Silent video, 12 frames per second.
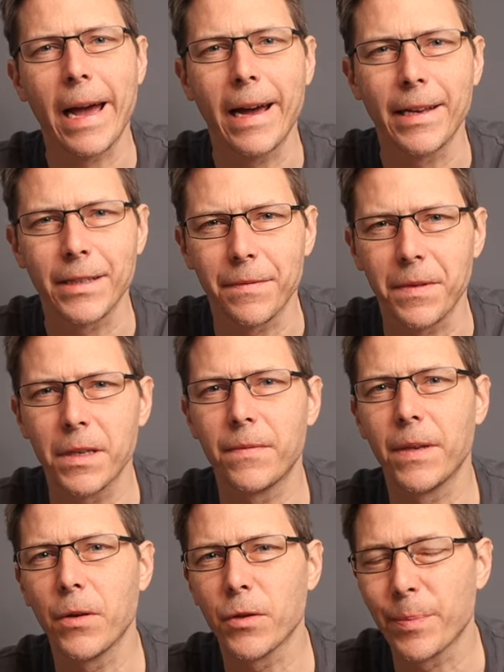guys, if this
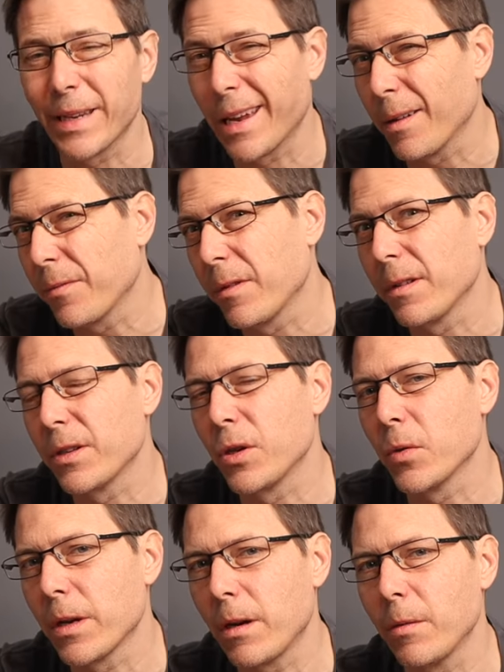video has been helpful to
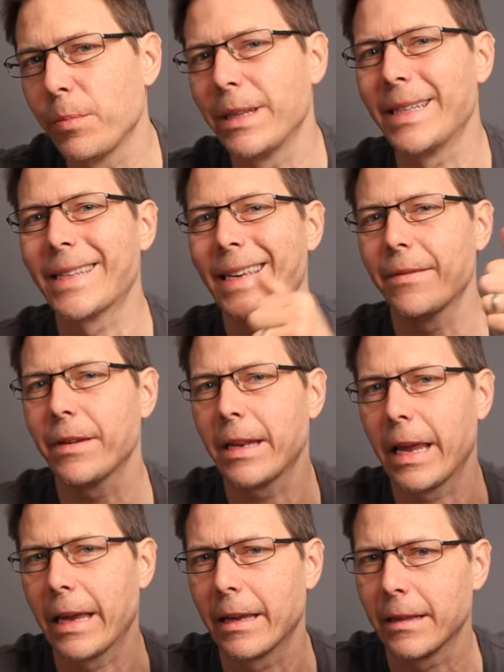you at all, please give
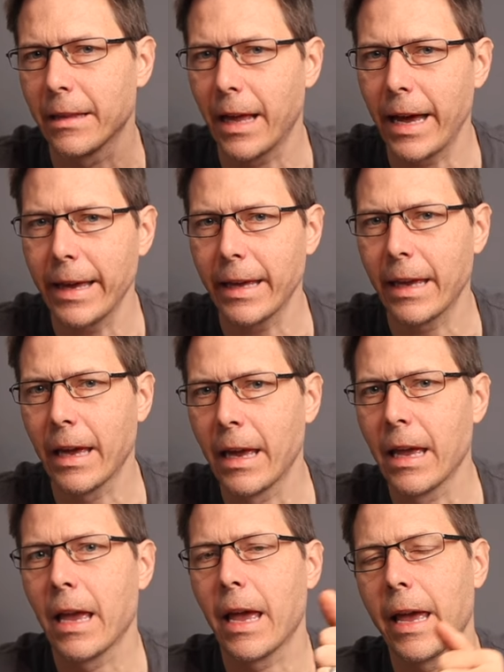it a like.
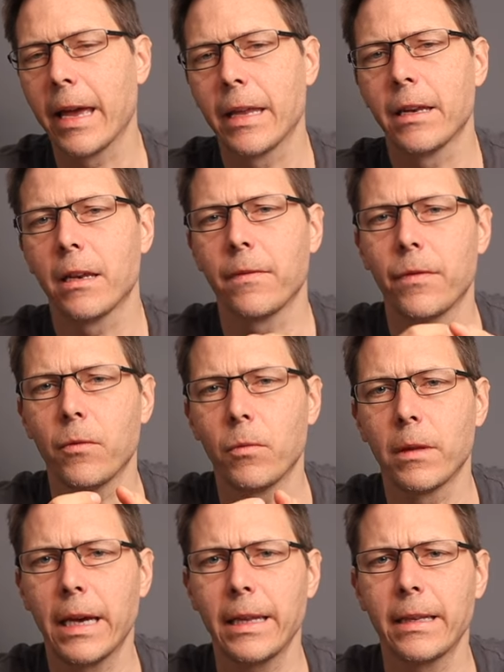And if you
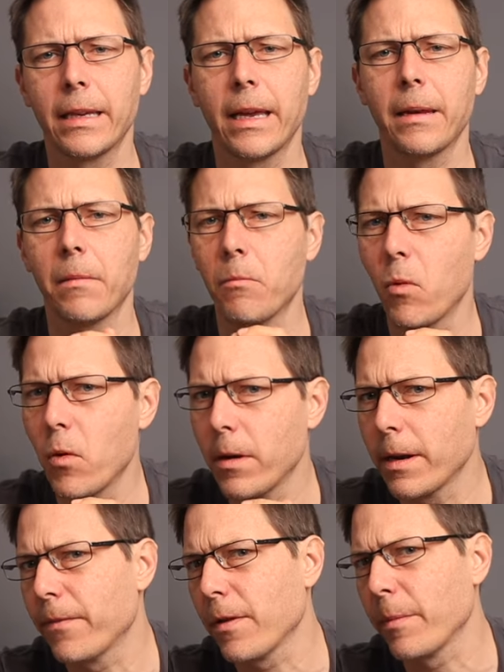would like to get more
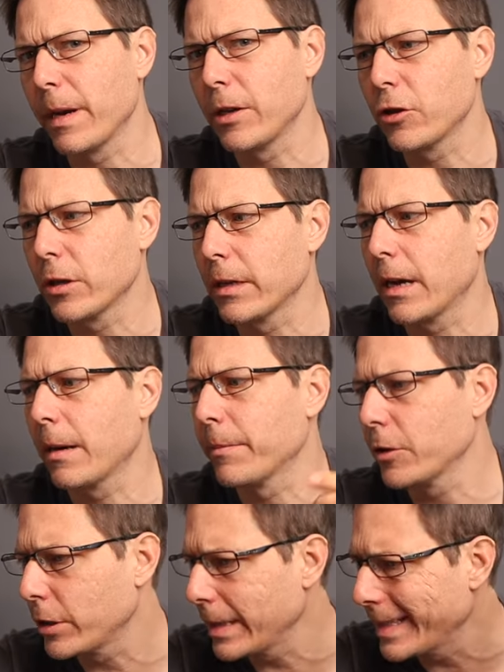information on
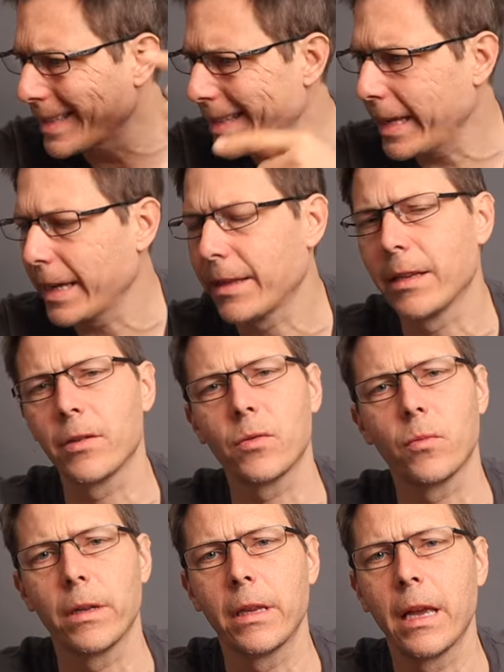machines like this
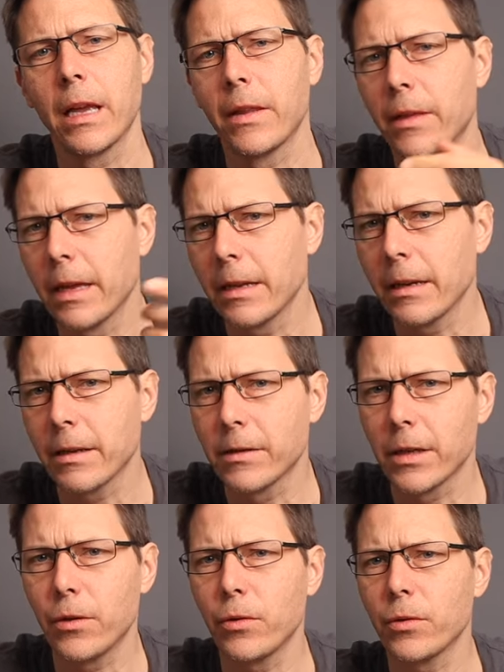one, then
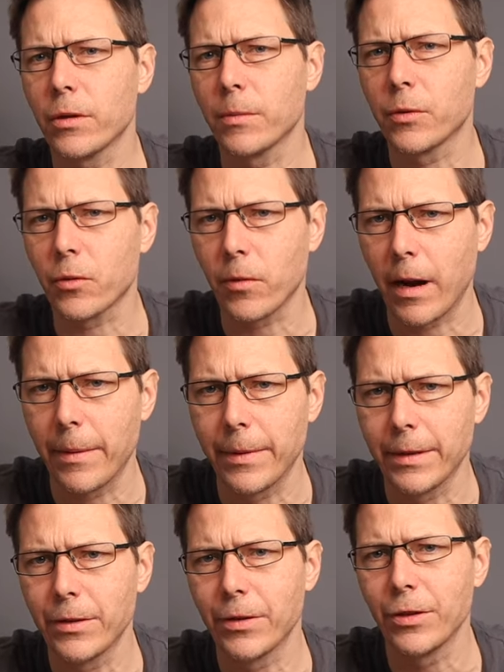consider
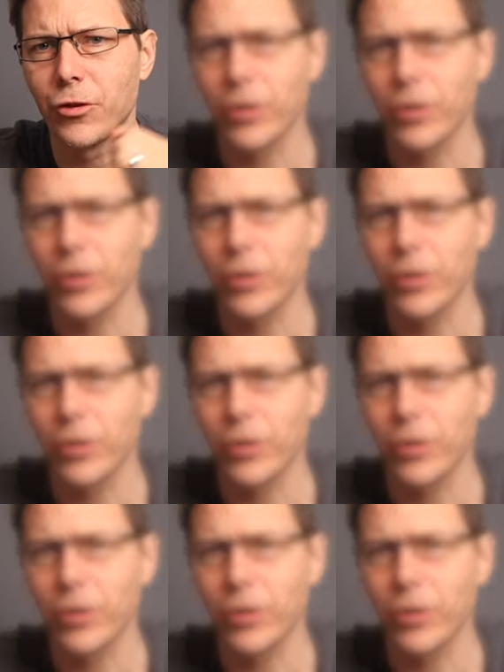subscribing to the